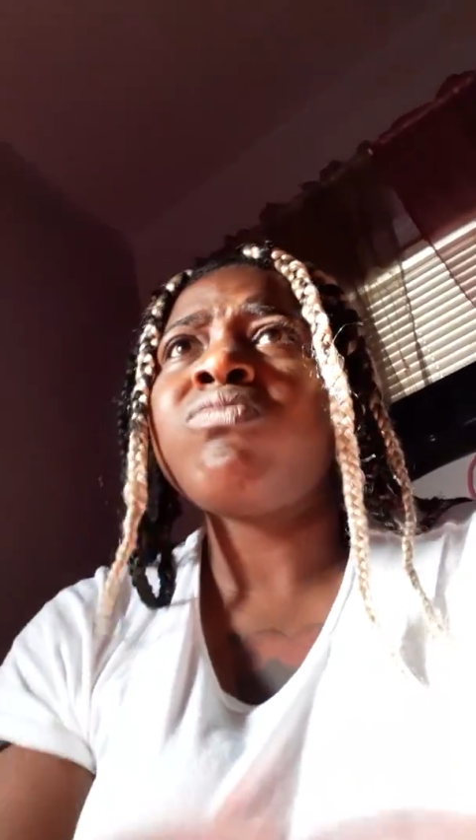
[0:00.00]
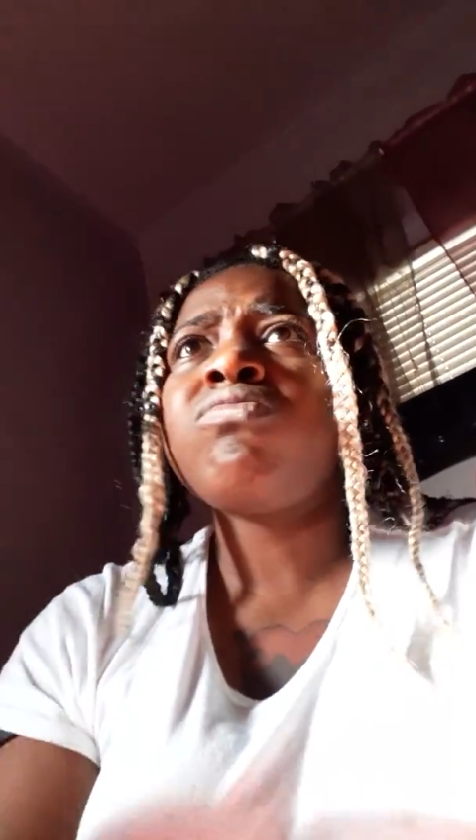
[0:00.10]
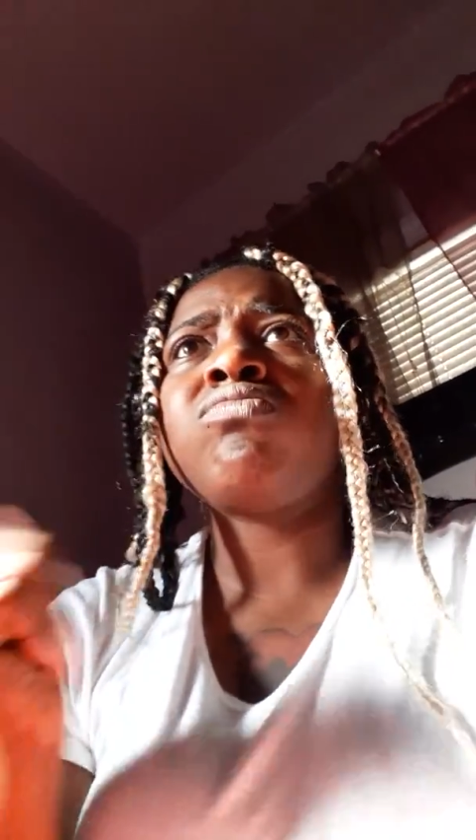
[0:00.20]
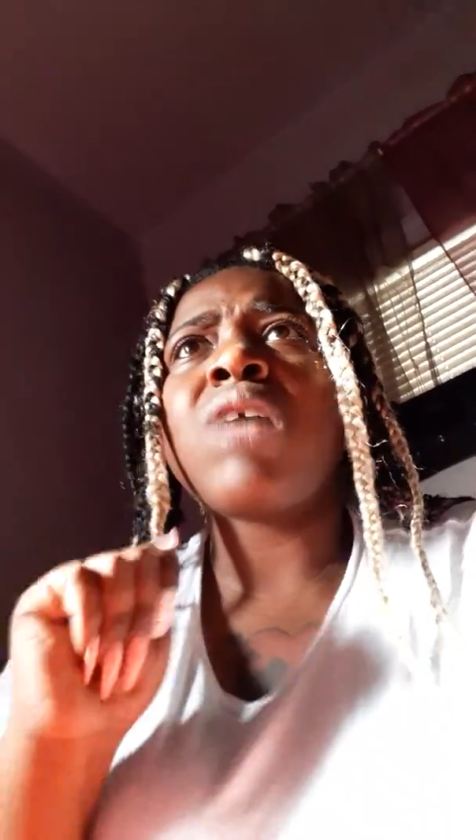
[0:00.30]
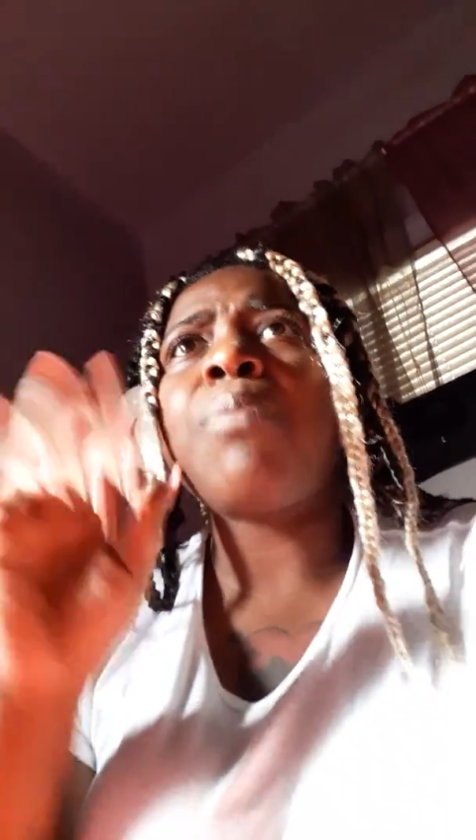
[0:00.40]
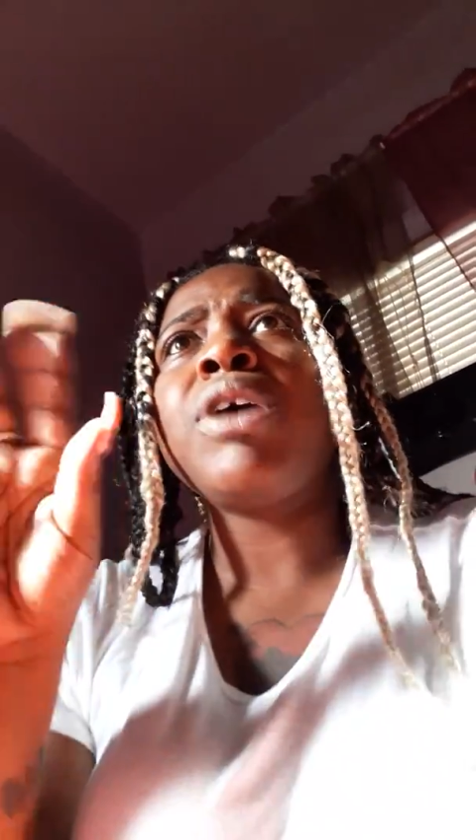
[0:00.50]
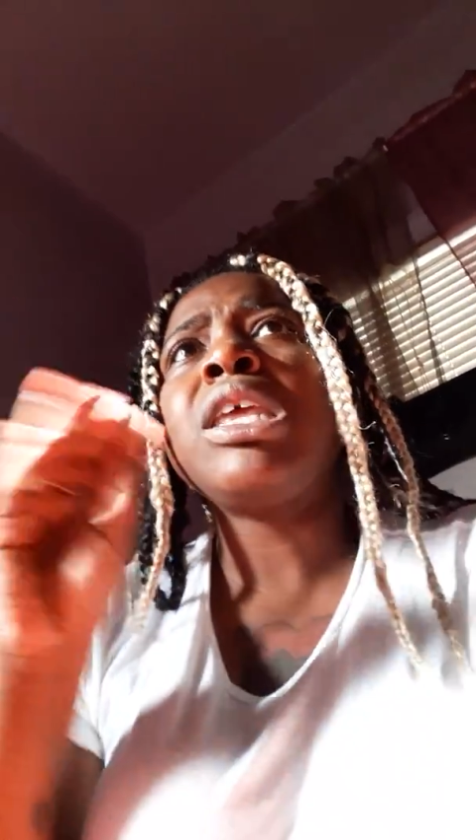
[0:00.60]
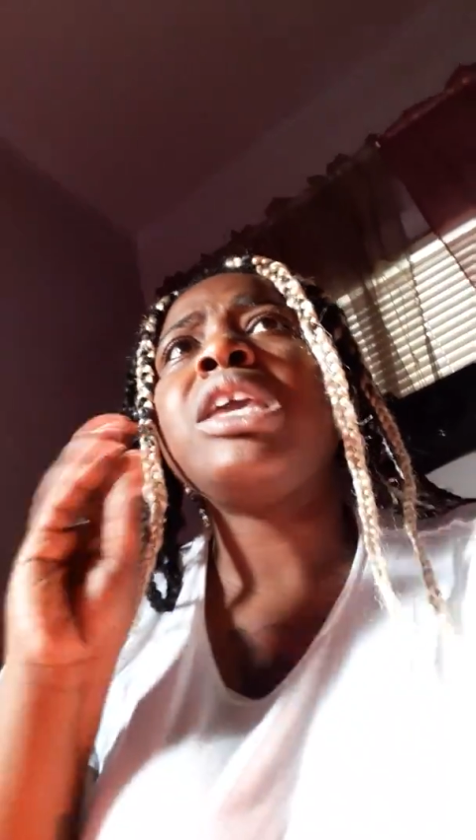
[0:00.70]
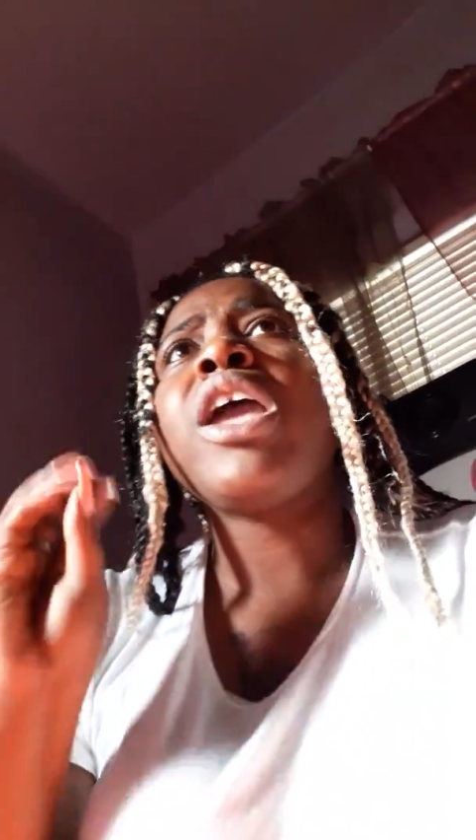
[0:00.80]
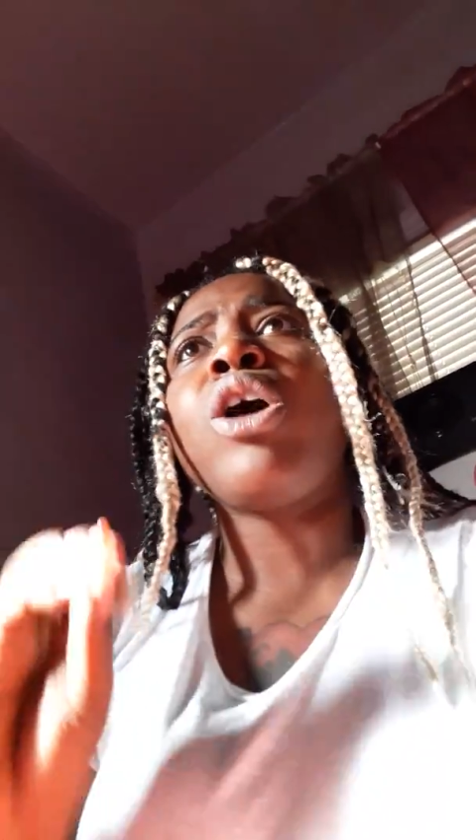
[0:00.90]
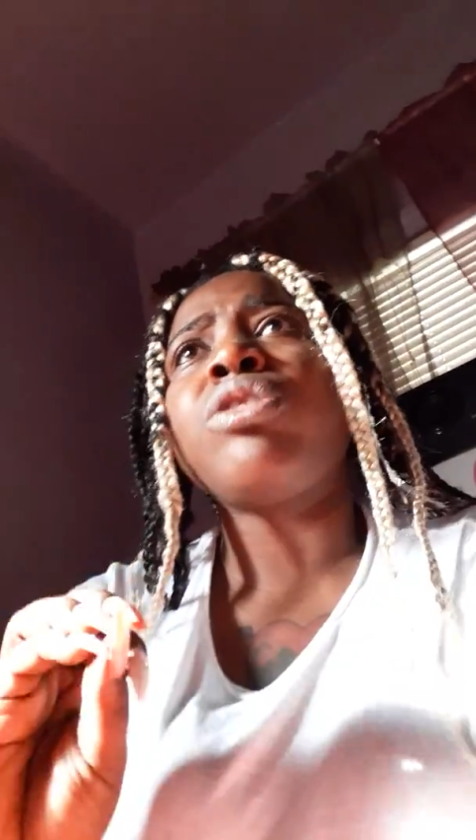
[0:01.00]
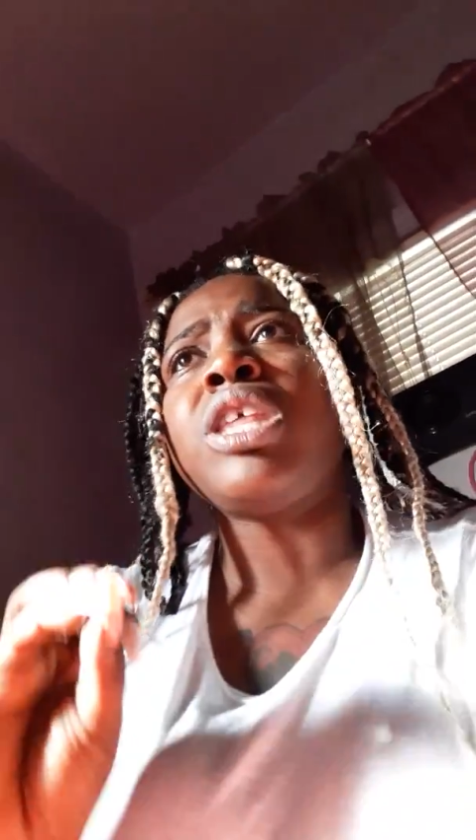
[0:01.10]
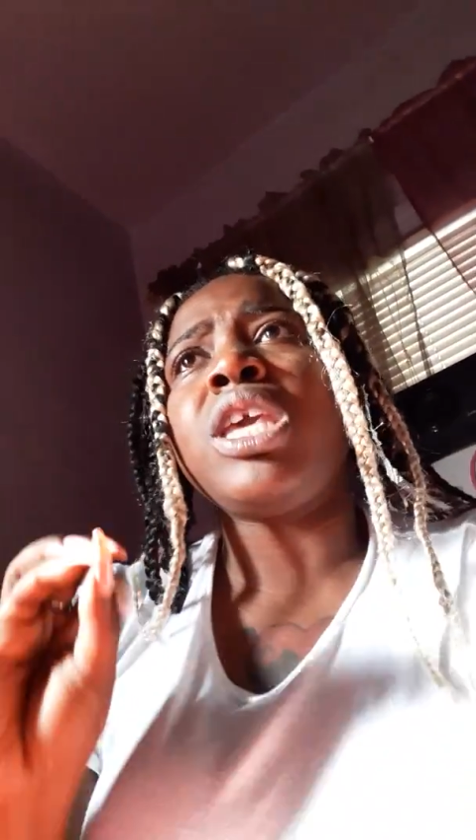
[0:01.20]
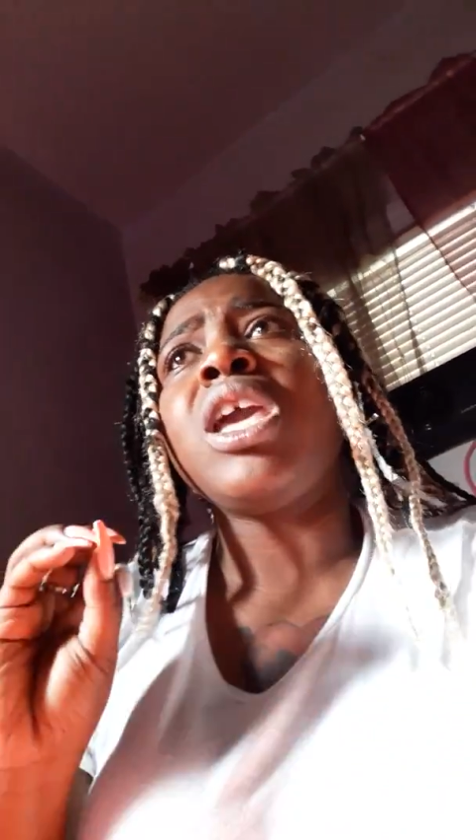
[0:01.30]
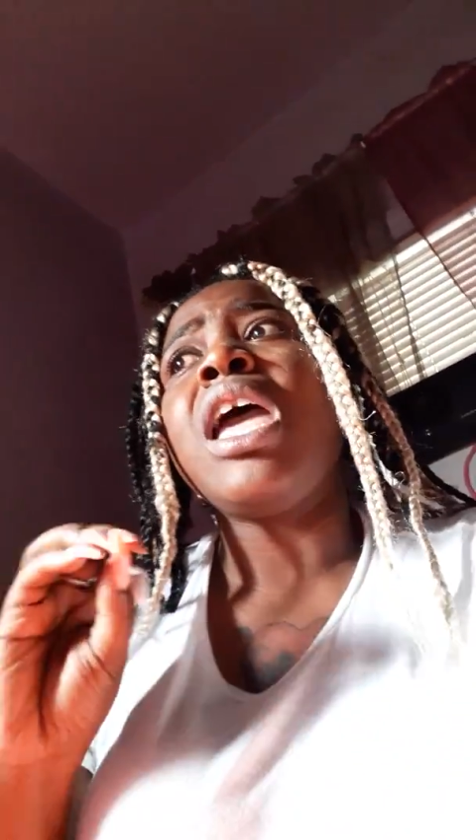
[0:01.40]
I'm going to eat
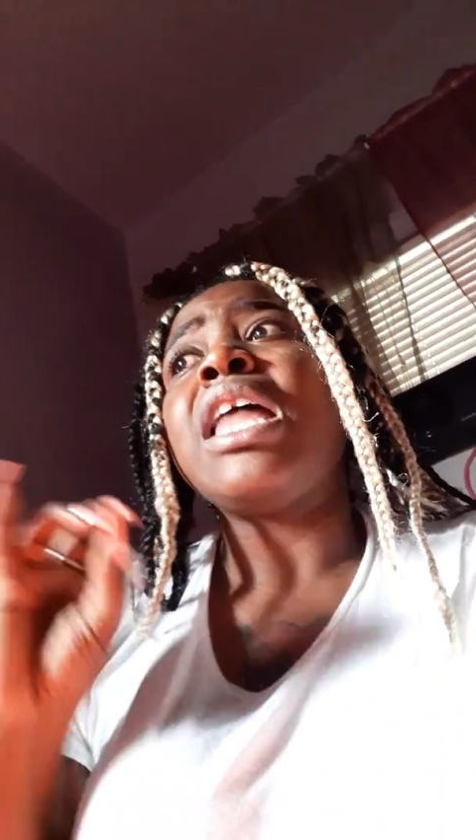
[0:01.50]
healthy.